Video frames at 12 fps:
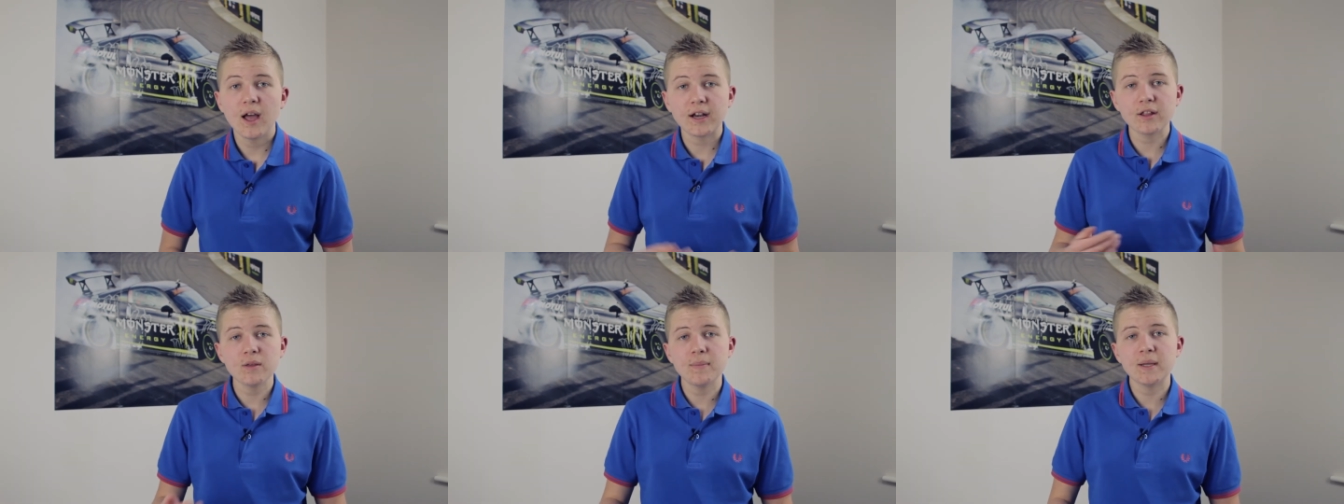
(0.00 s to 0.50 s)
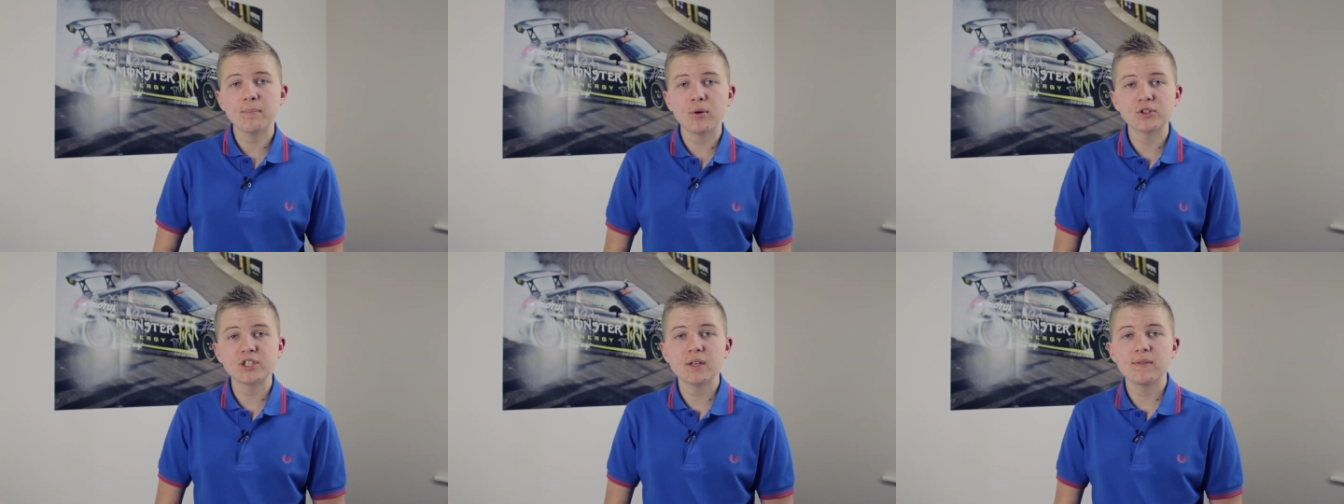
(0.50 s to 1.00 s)
Another big
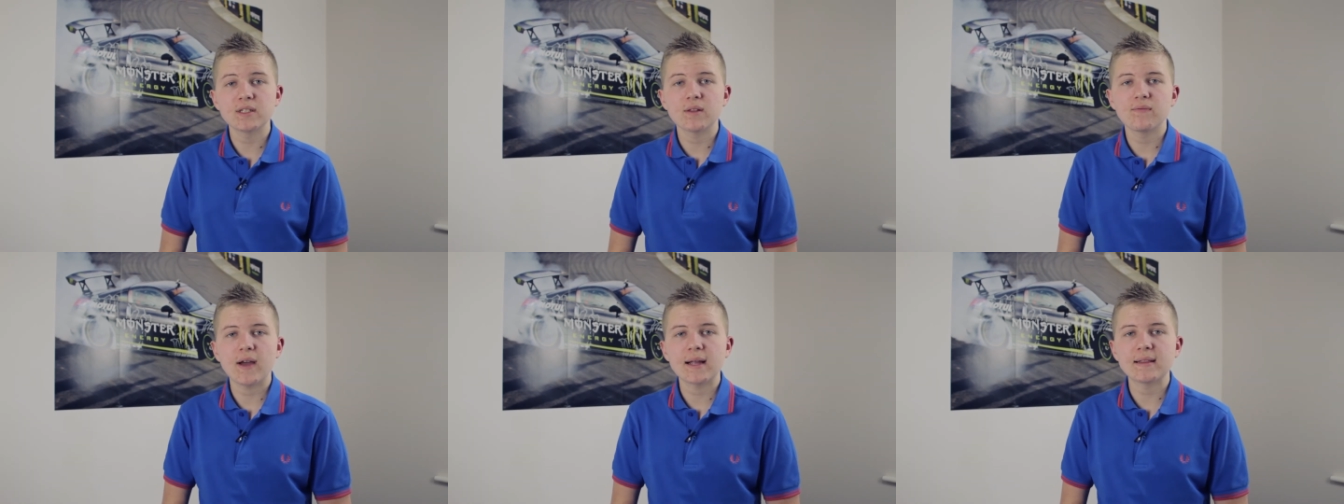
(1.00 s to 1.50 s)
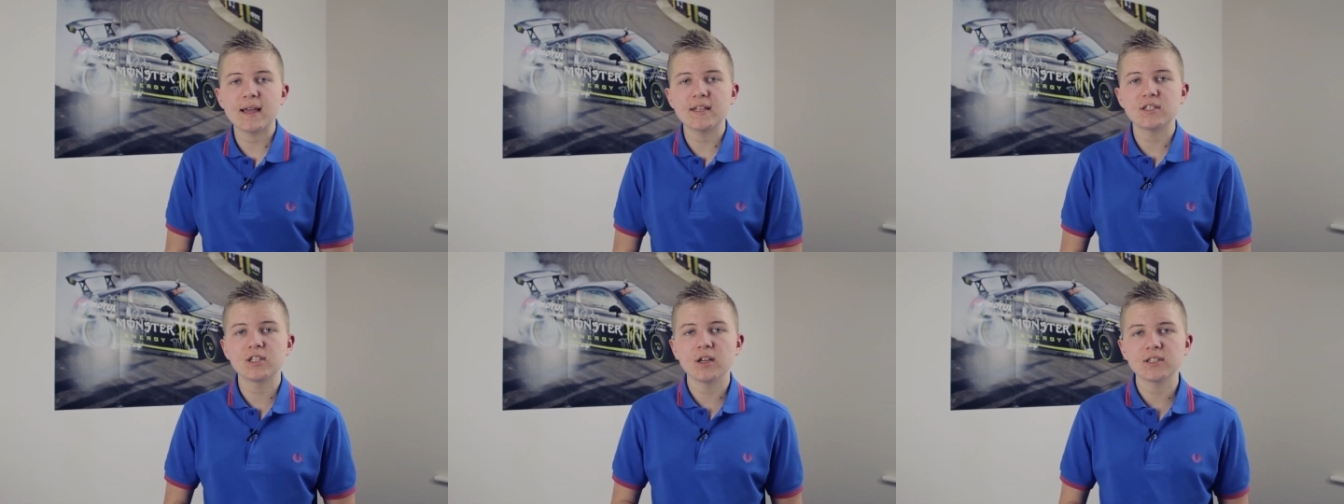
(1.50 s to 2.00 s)
positive is the fact that
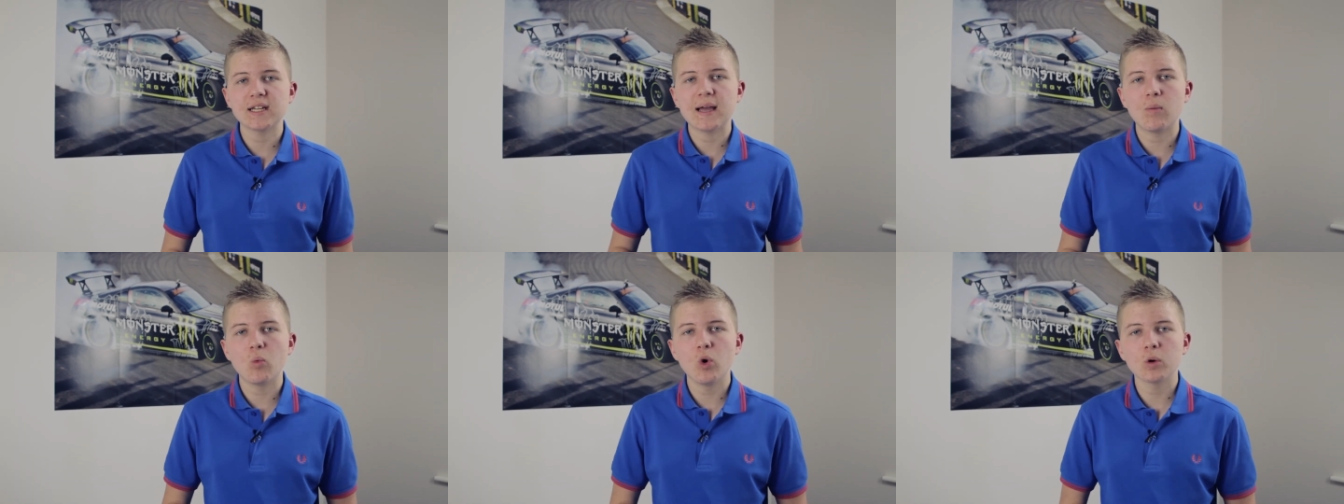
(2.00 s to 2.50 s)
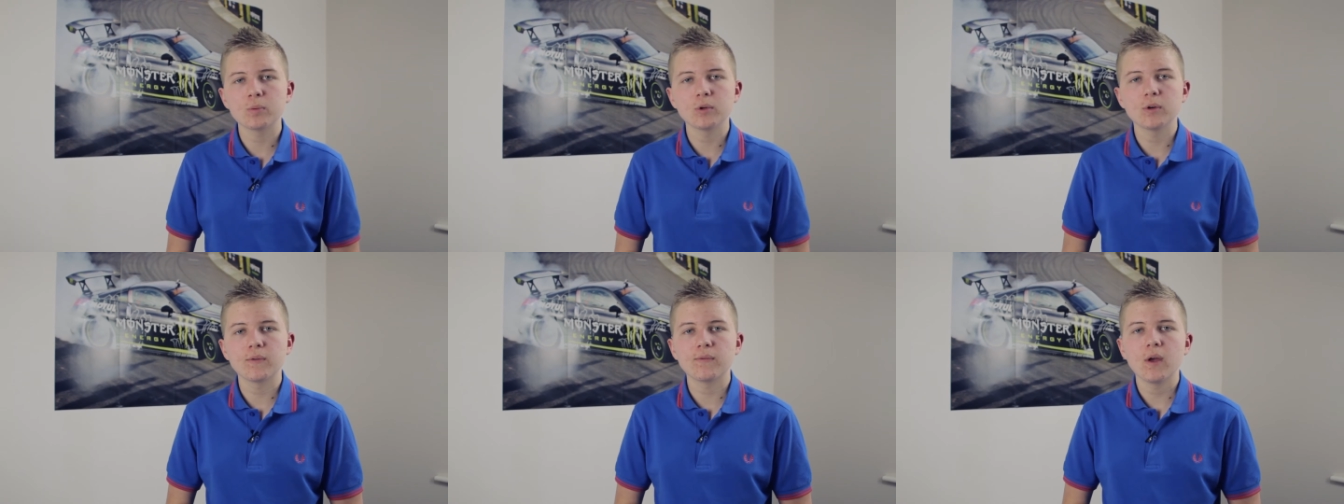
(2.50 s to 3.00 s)
it's dust and
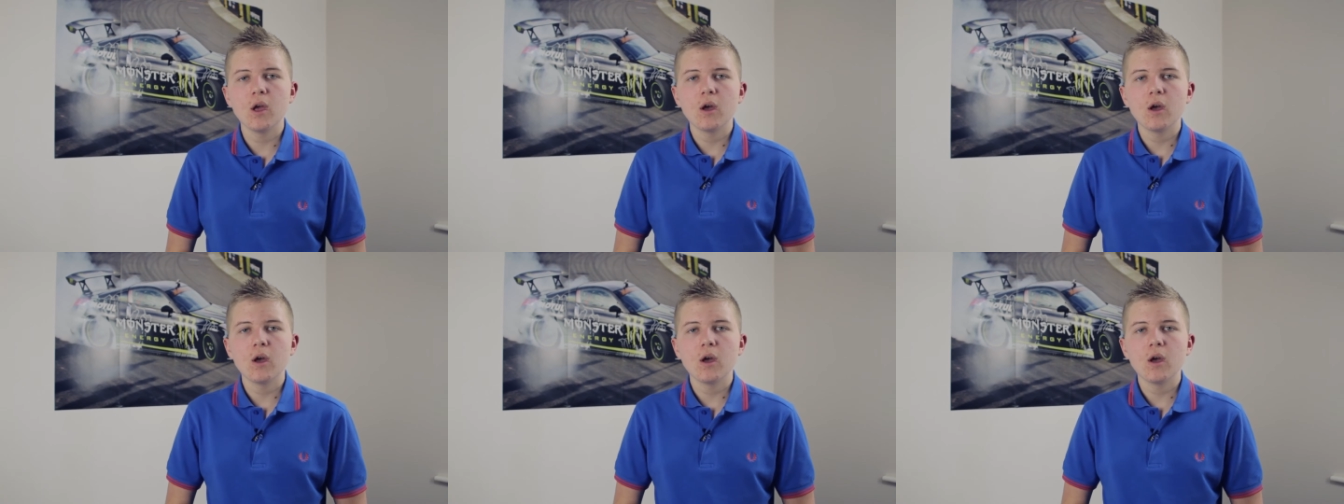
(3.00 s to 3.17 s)
waterproof